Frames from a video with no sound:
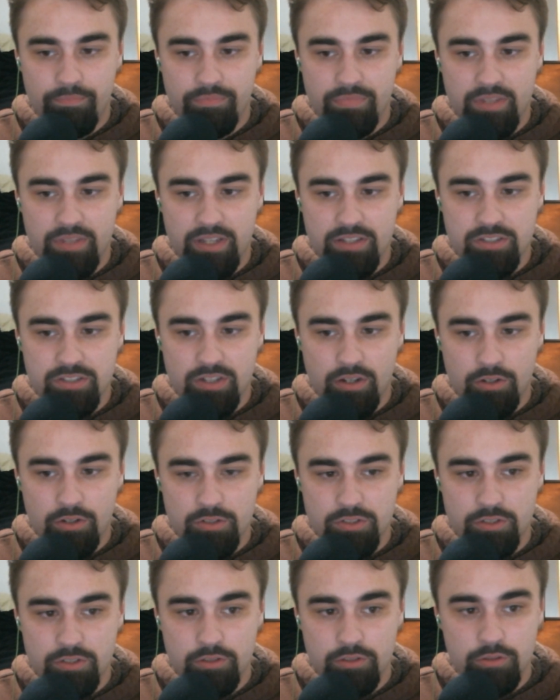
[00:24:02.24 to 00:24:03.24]
It's
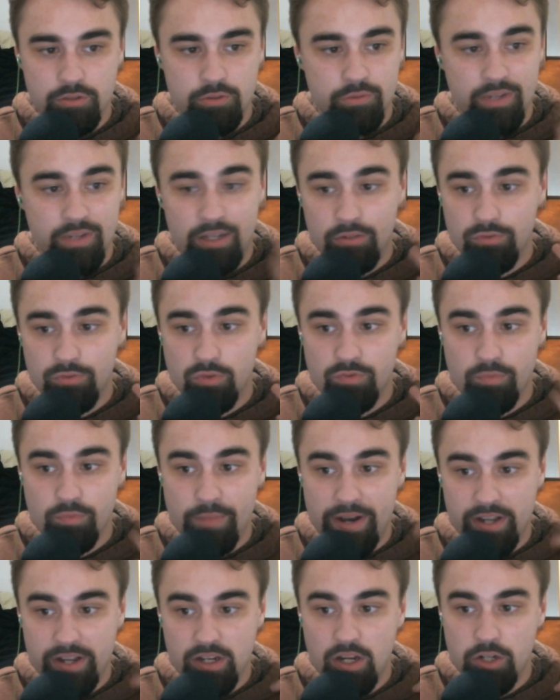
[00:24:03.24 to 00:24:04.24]
also helpful for
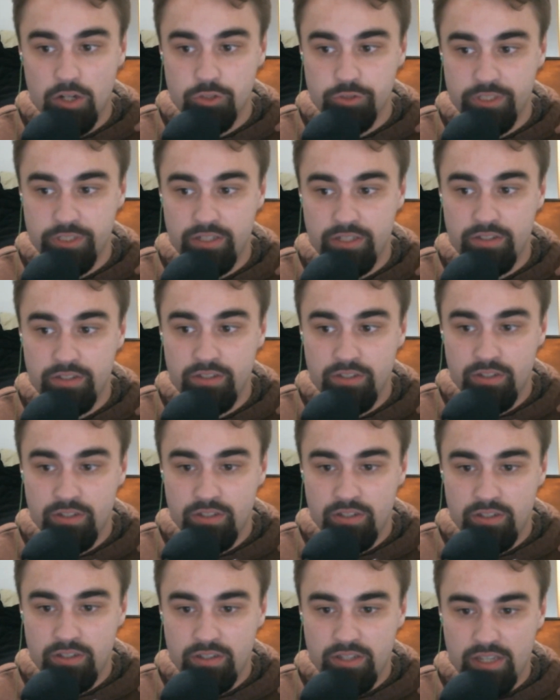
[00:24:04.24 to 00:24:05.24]
mitochondria.
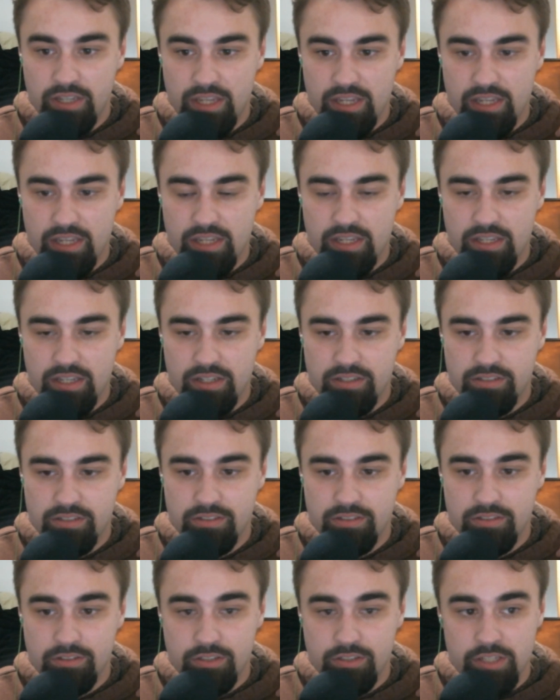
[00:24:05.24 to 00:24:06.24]
And
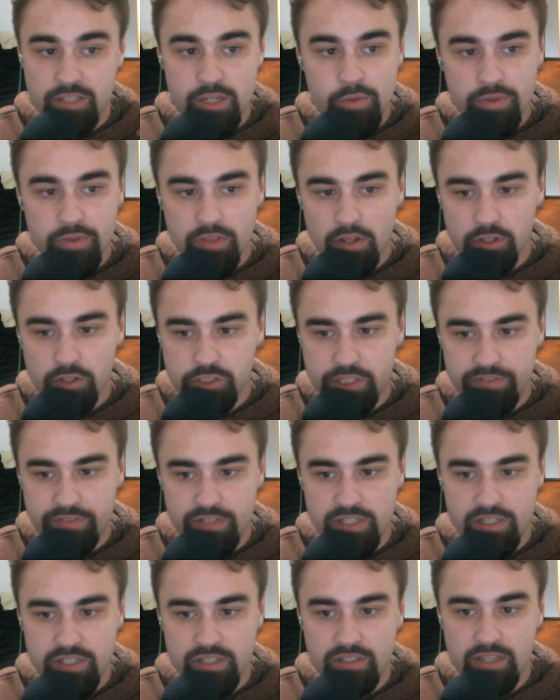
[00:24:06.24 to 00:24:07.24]
Leo on
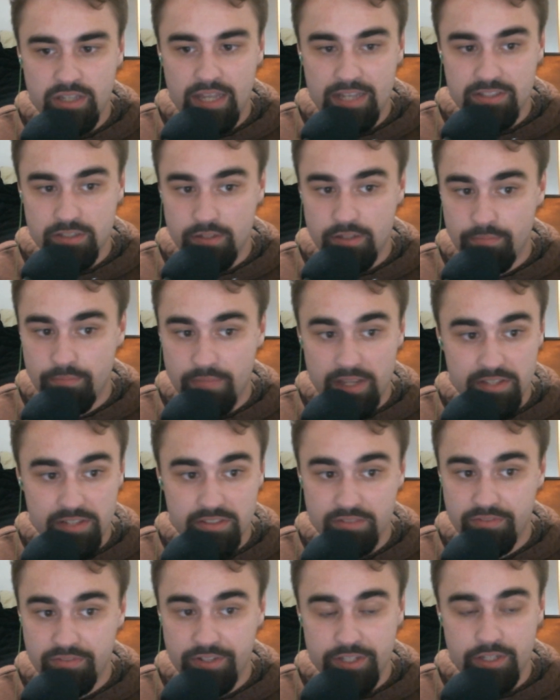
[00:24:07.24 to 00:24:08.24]
Longevity has an
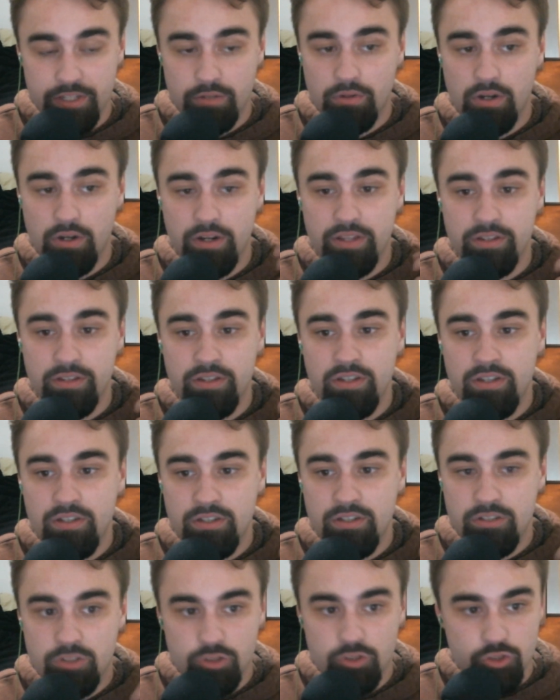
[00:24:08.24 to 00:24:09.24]
amazing video on it.
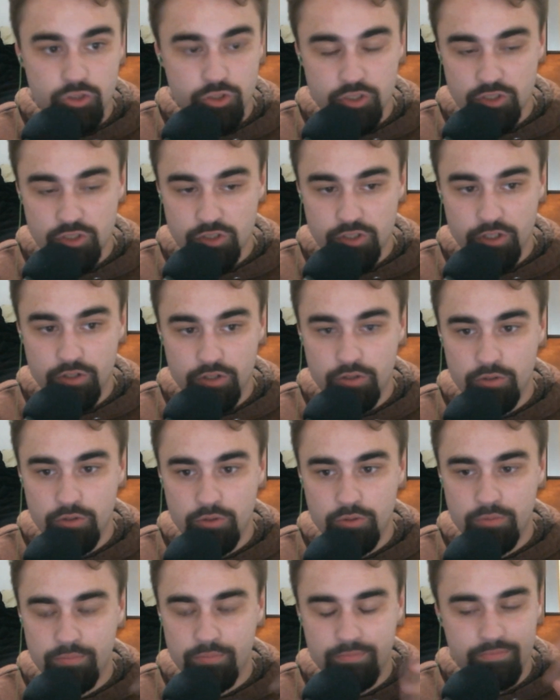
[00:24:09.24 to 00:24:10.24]
Just
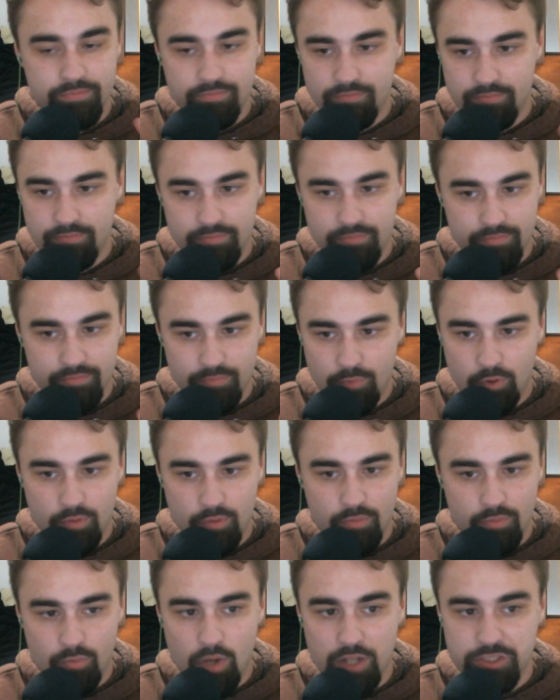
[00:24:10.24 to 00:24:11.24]
go
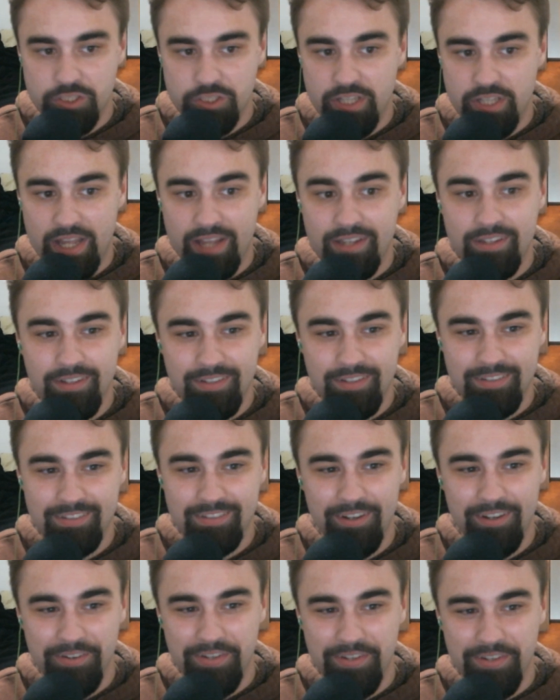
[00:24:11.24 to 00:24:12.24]
watch that,
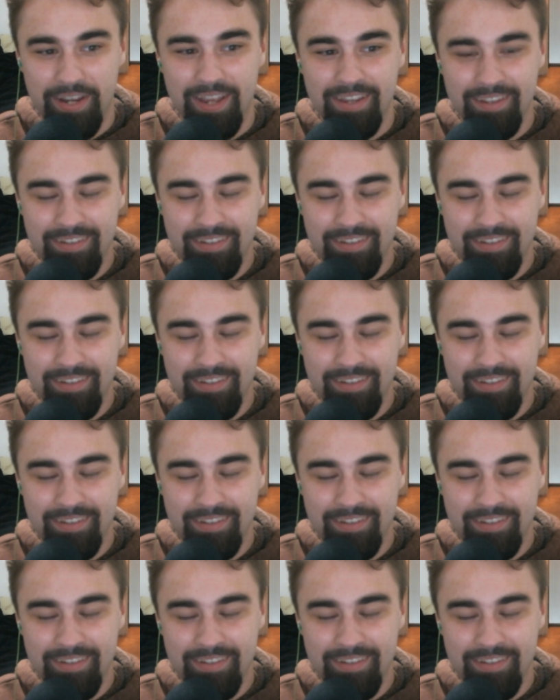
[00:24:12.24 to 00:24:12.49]
okay?